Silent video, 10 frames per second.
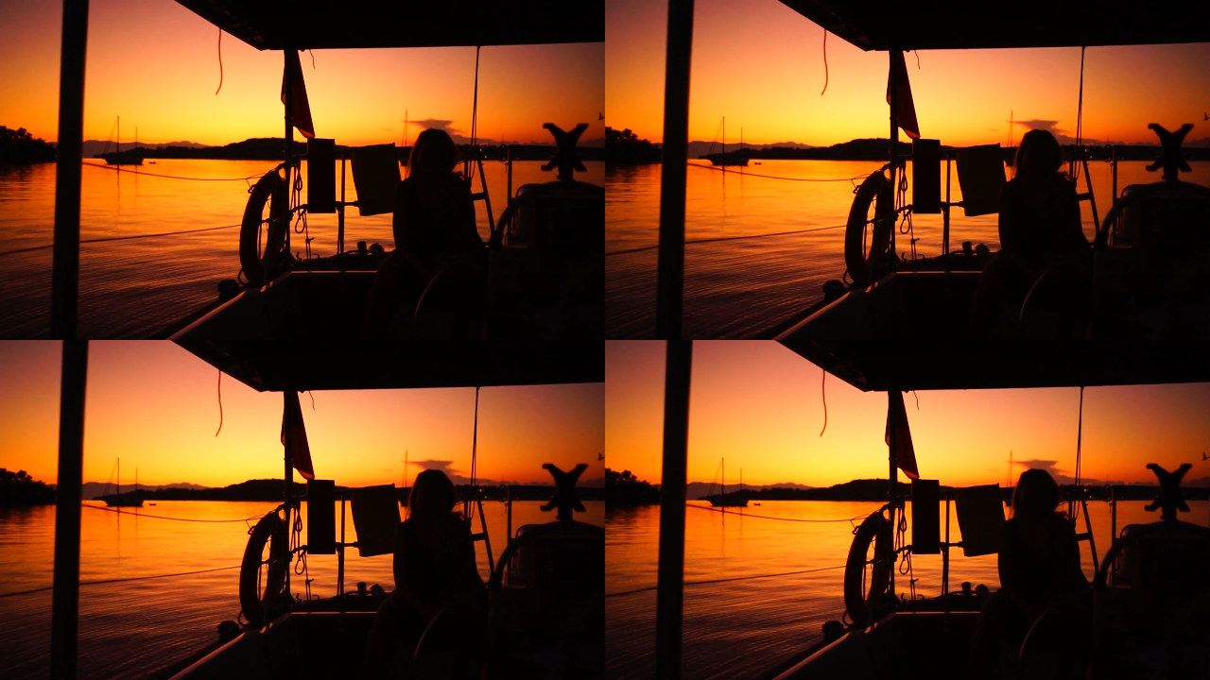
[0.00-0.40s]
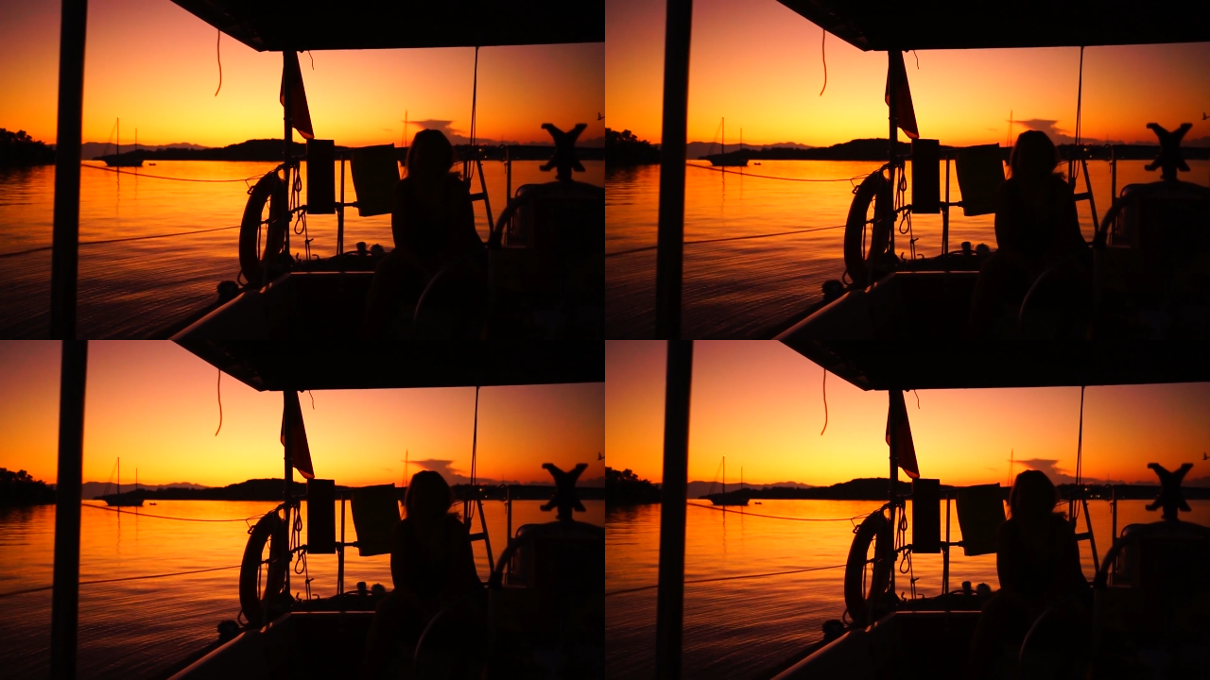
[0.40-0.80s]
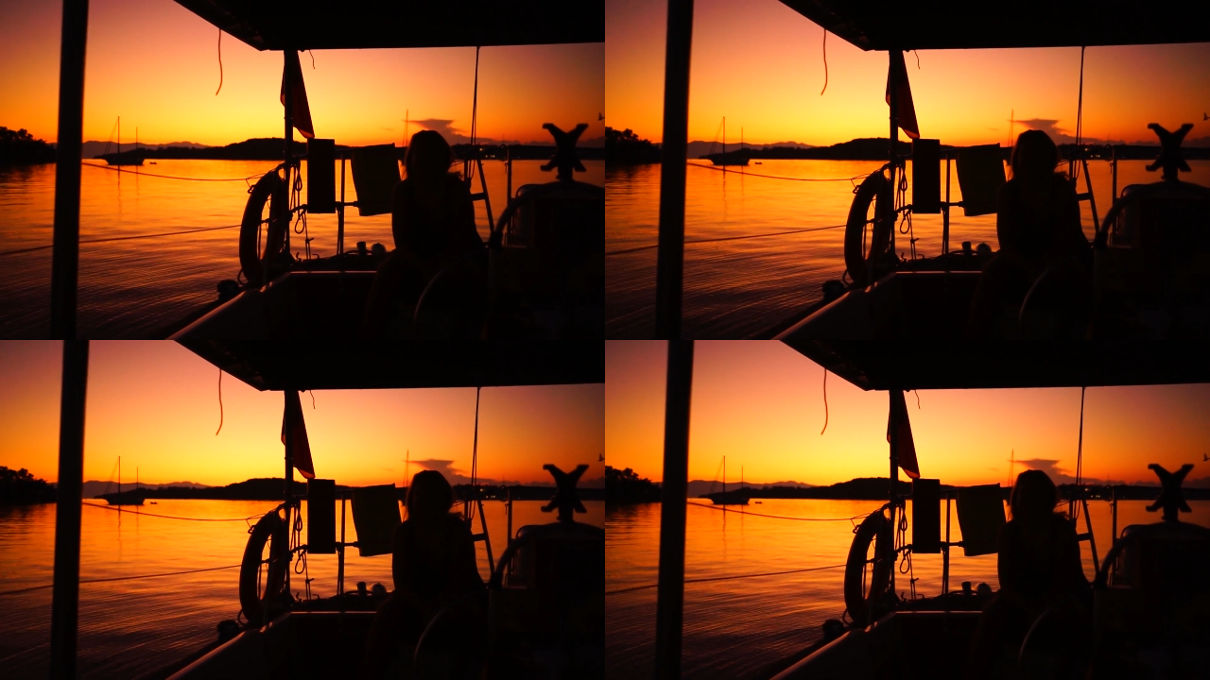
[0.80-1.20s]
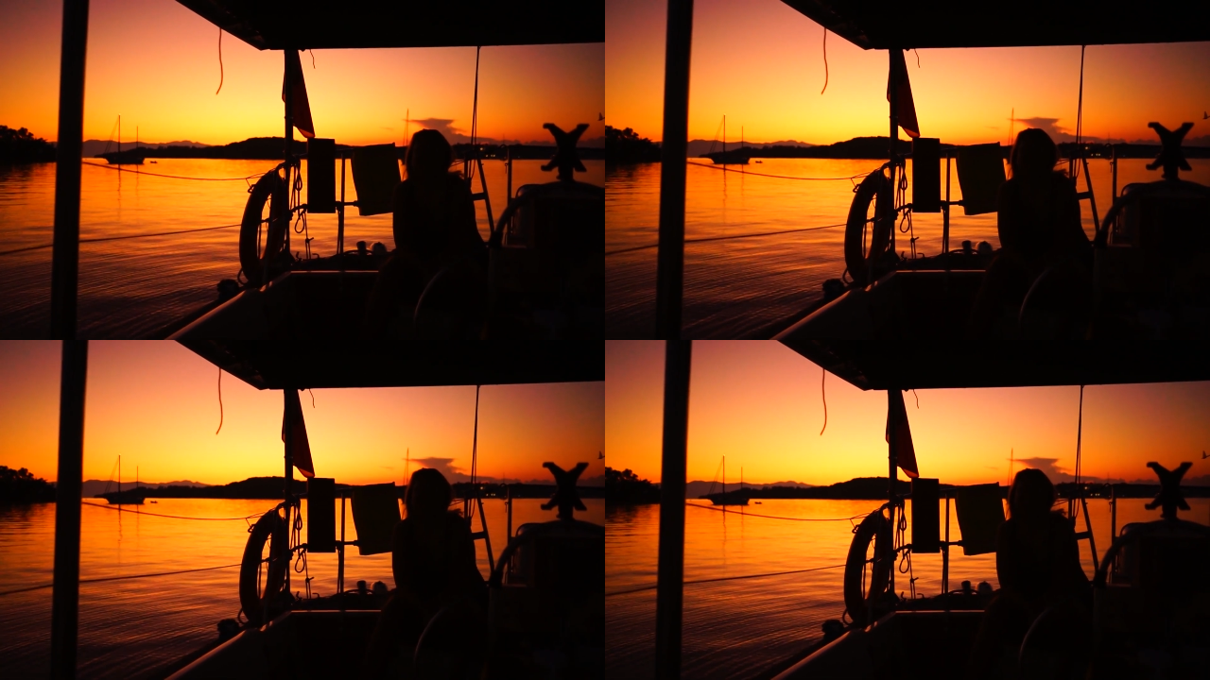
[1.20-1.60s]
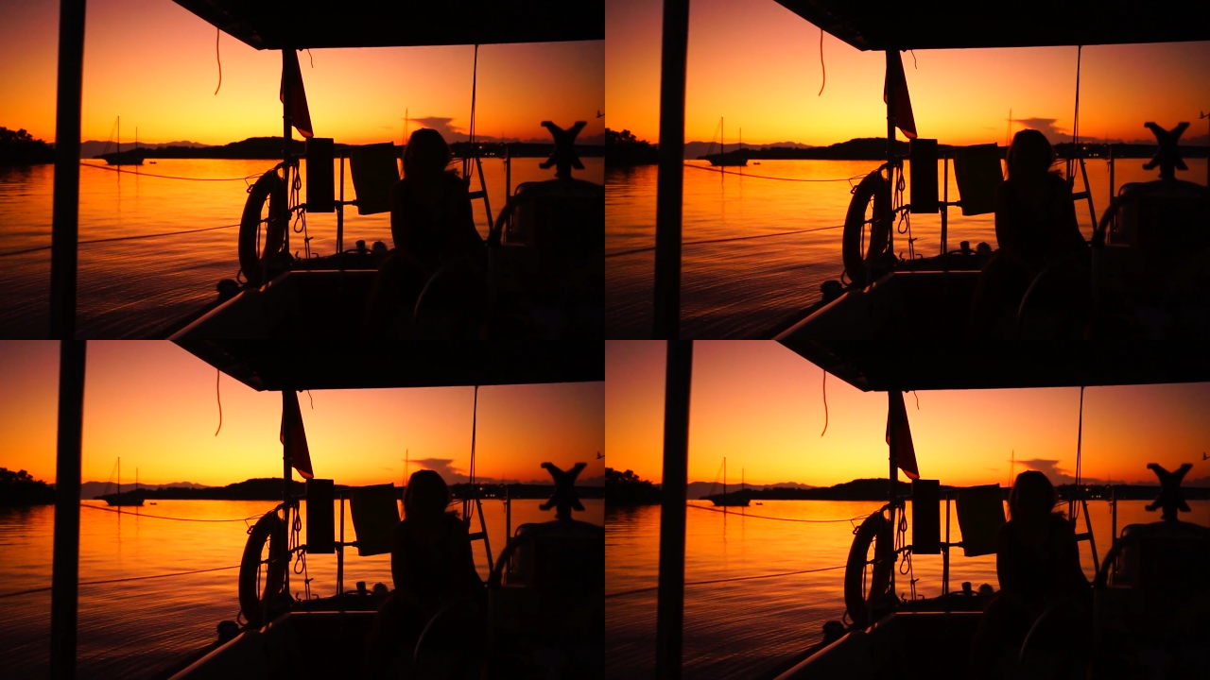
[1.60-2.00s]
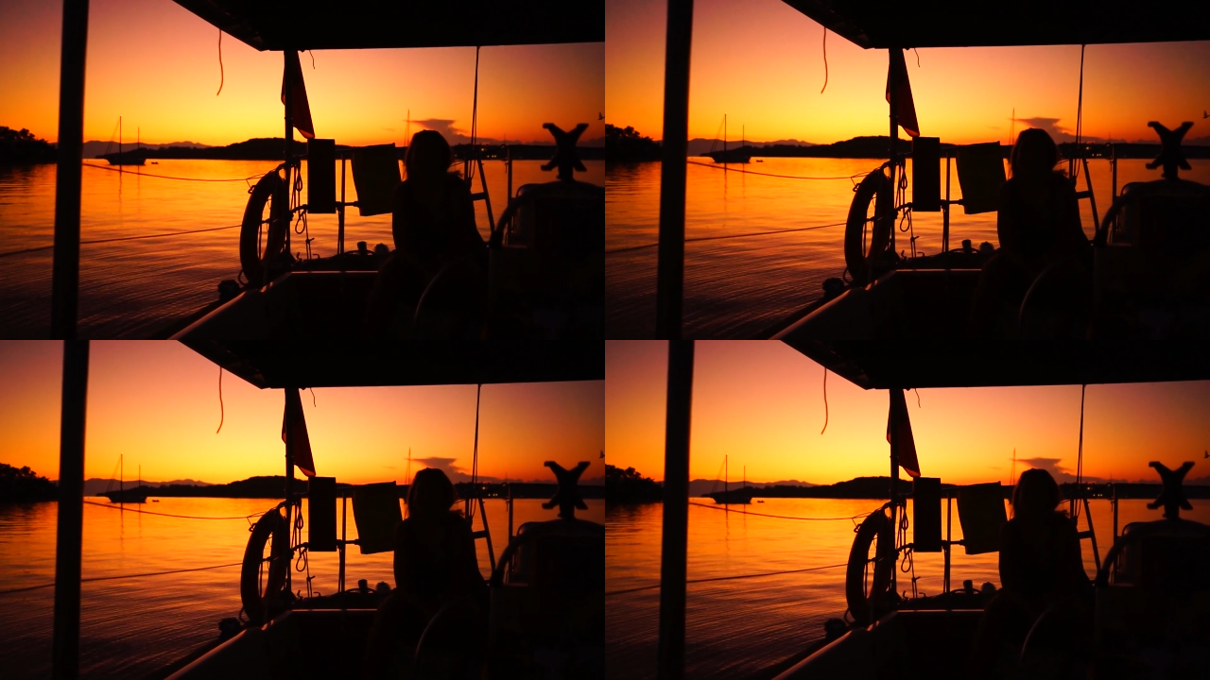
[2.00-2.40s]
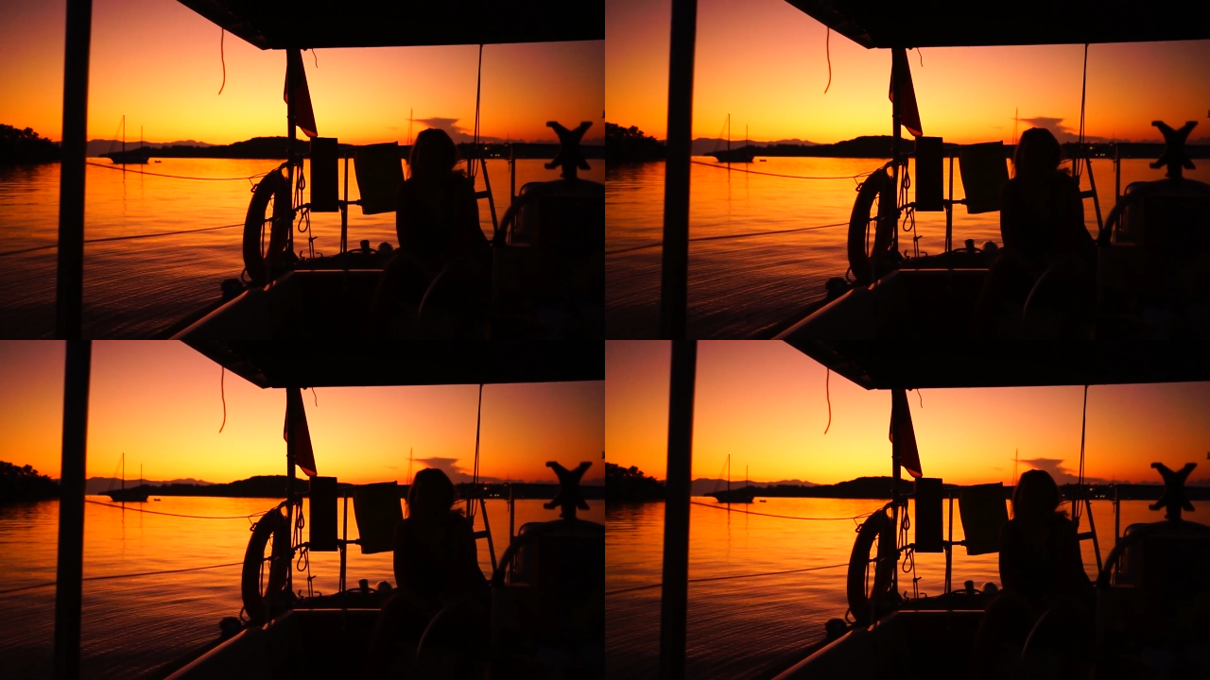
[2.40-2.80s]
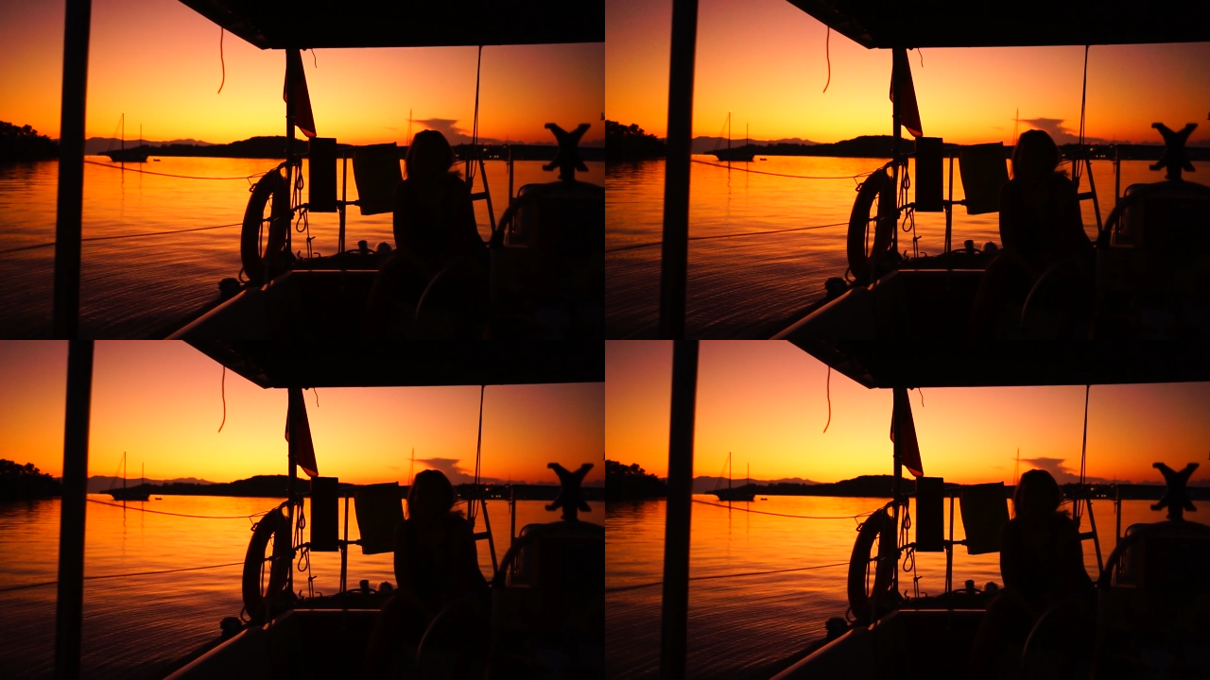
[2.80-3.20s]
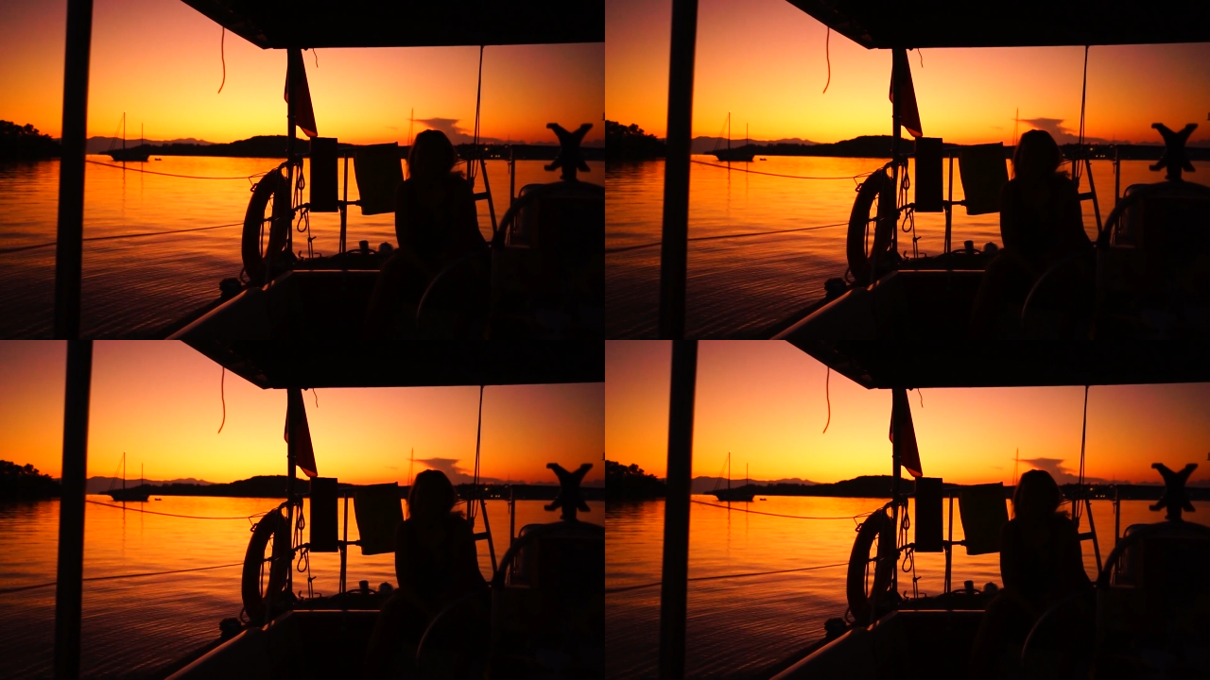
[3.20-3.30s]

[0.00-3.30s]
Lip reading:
[unreadable: no face in view]